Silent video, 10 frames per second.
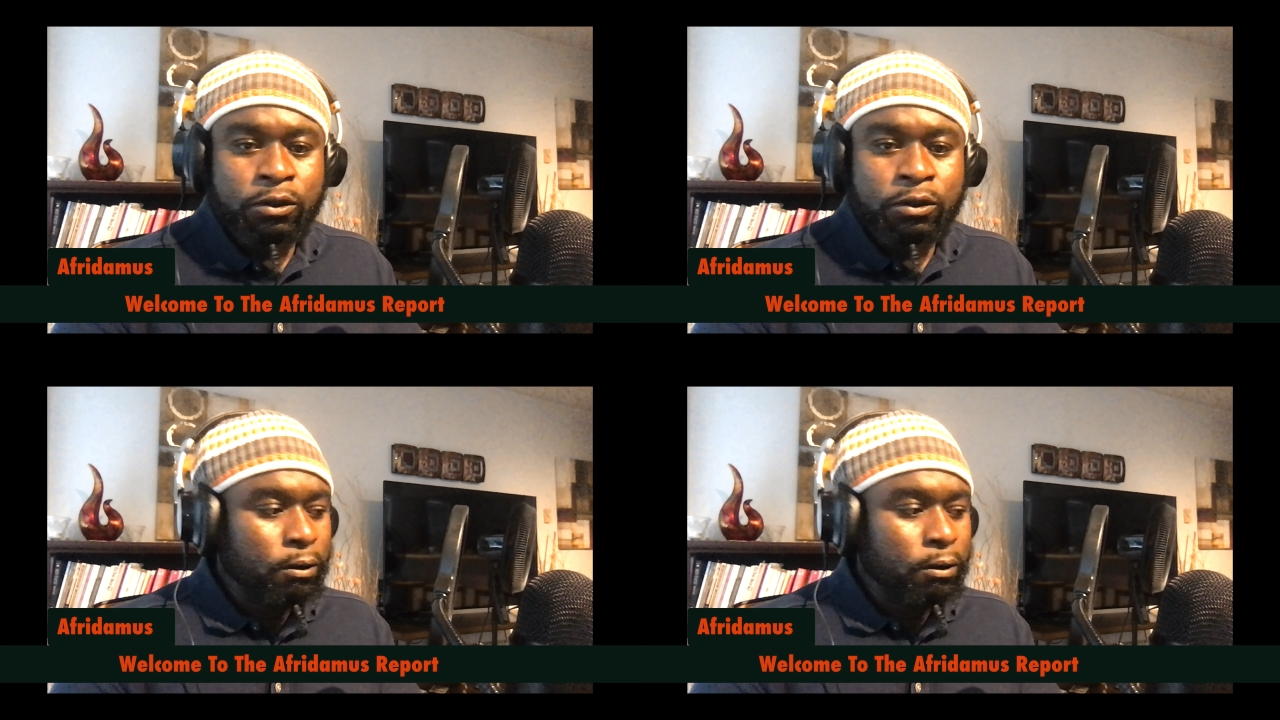
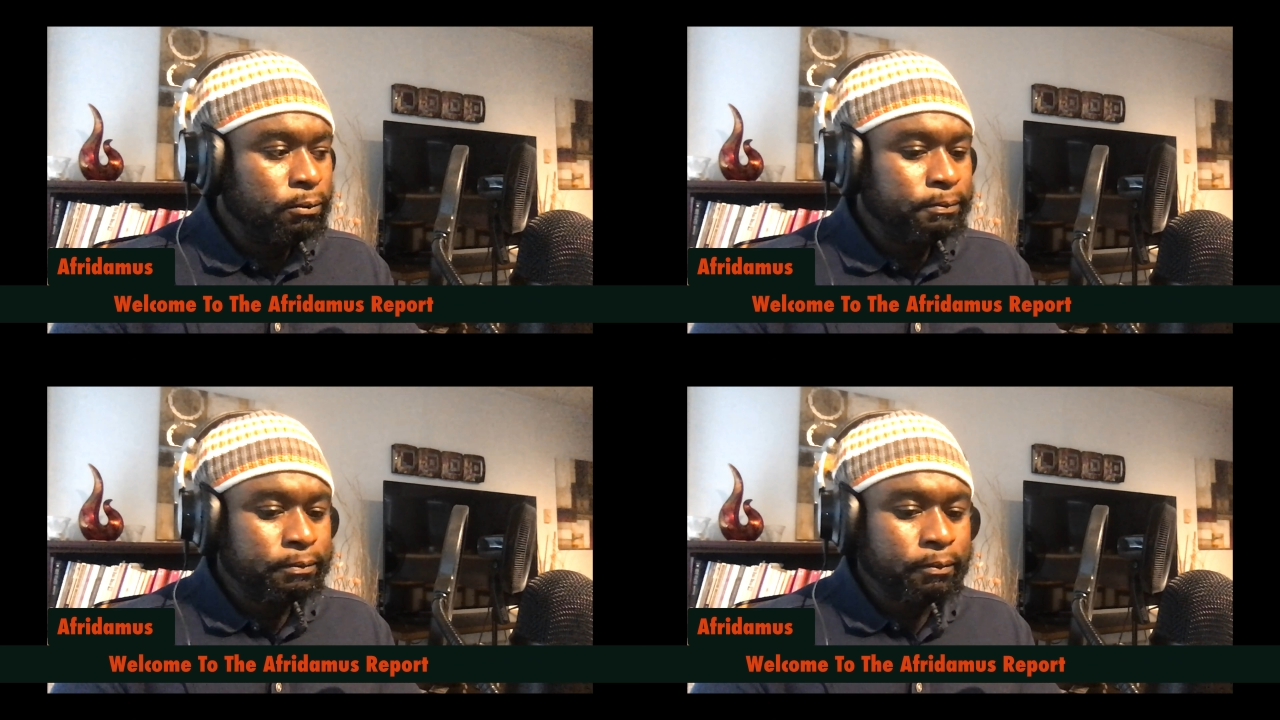
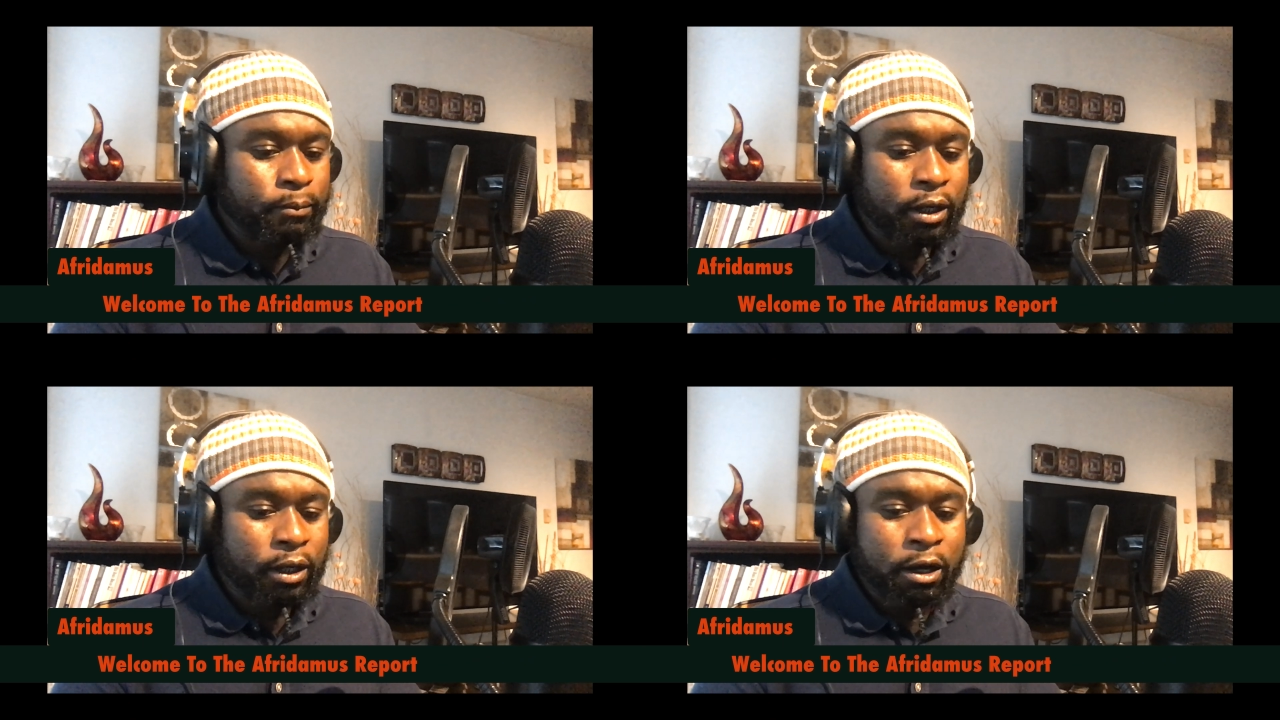So
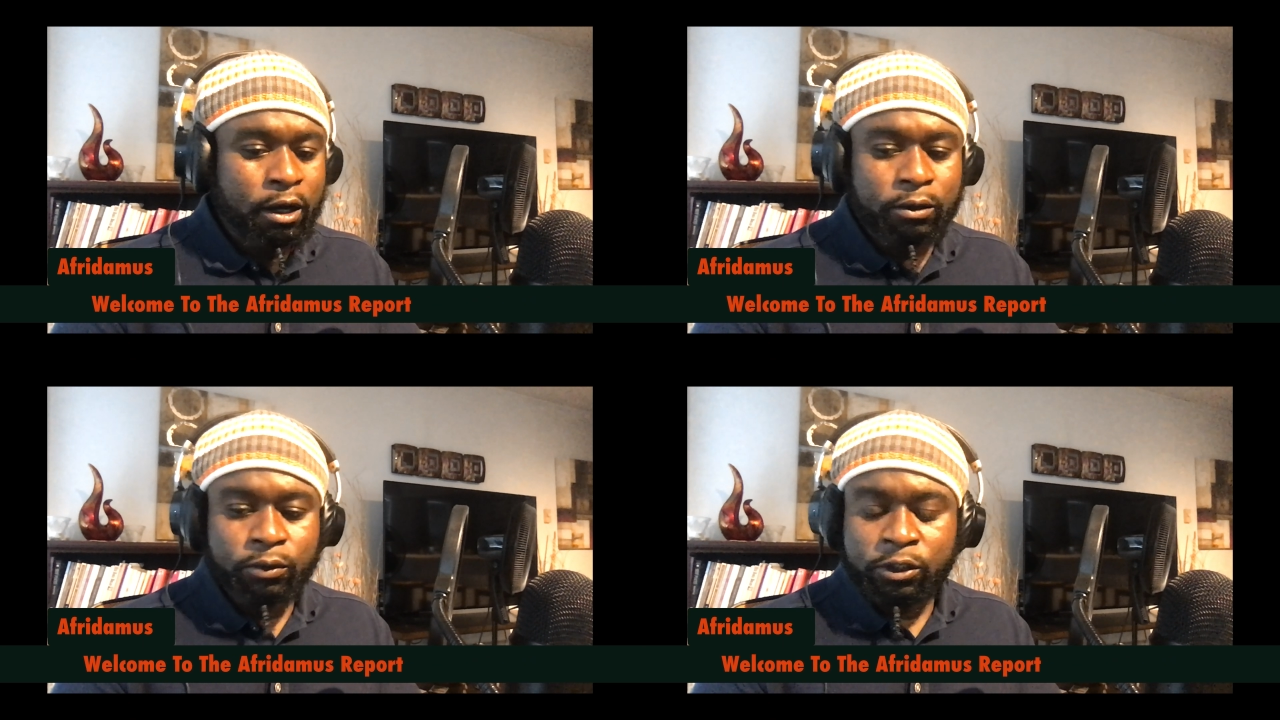
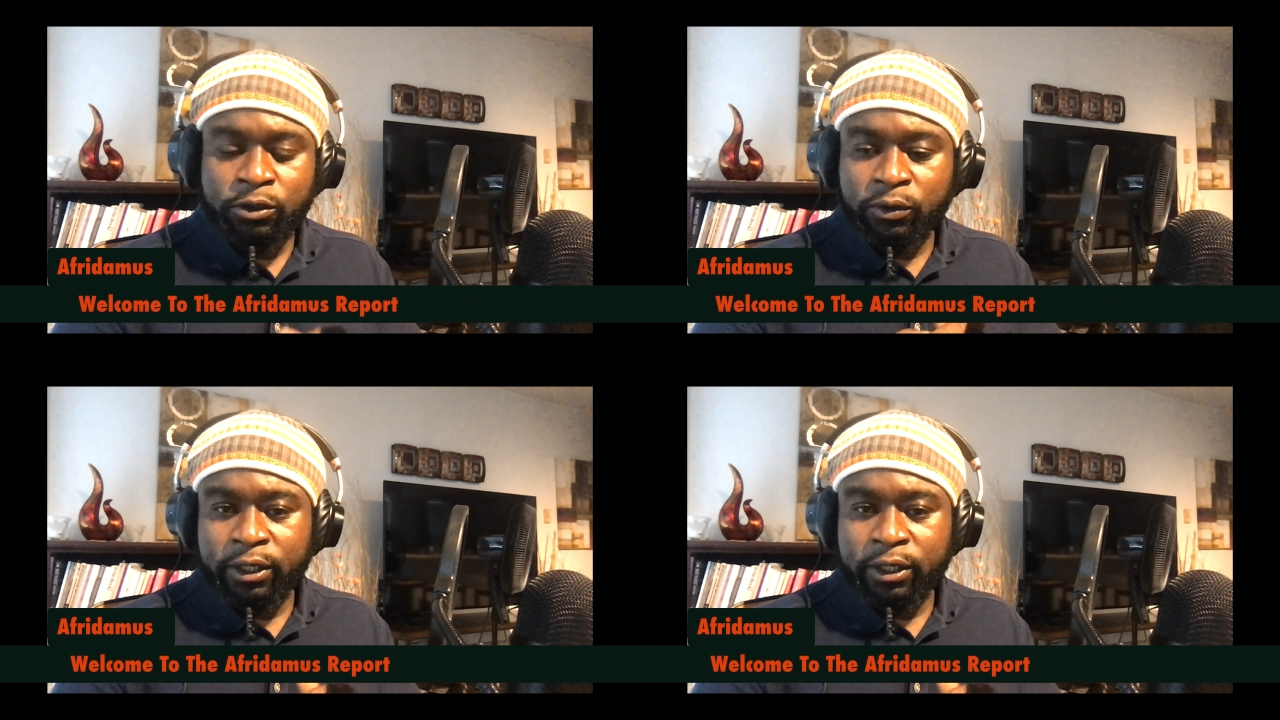Akon was
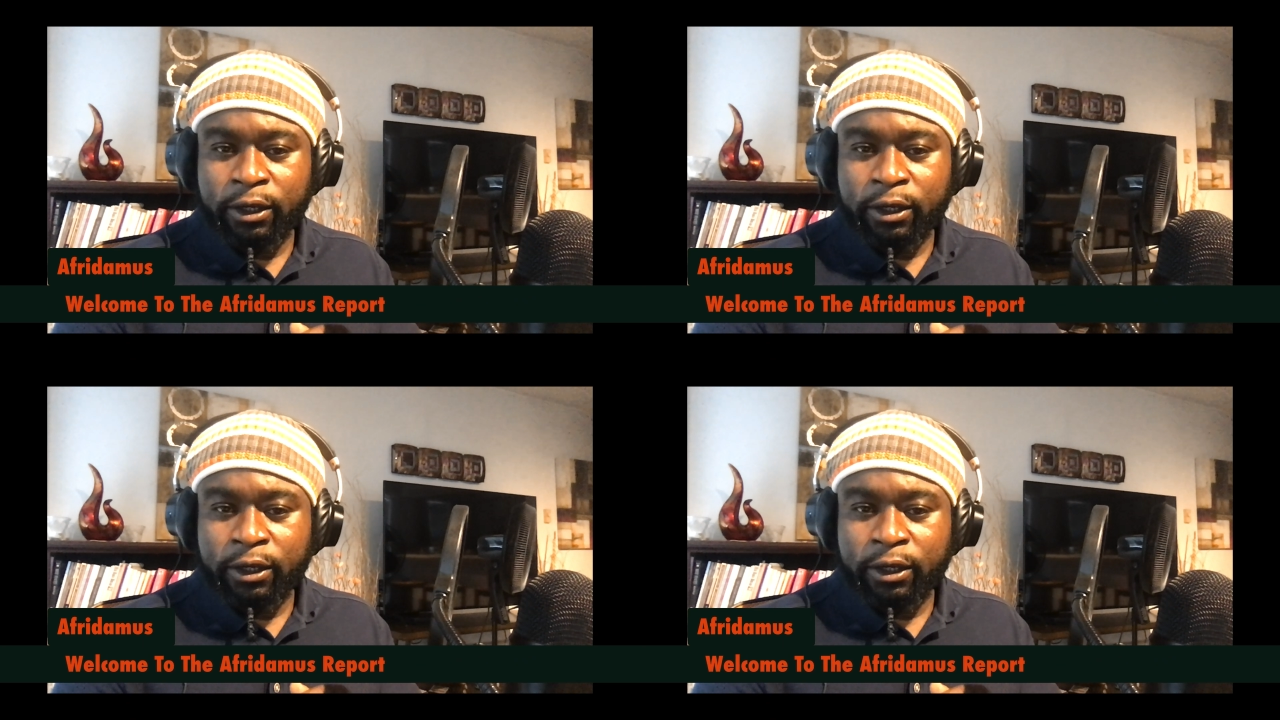doing an